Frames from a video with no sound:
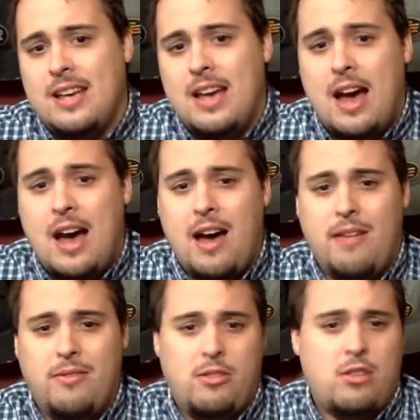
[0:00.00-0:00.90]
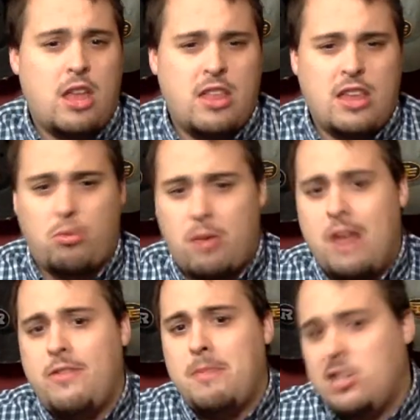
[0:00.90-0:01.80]
Uh, I think three of
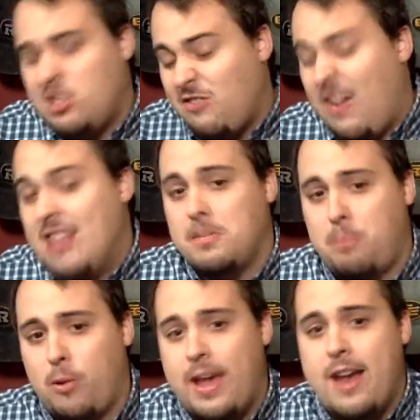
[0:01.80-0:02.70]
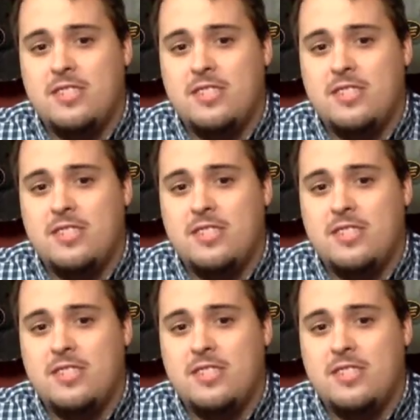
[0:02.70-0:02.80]
them to defensive players.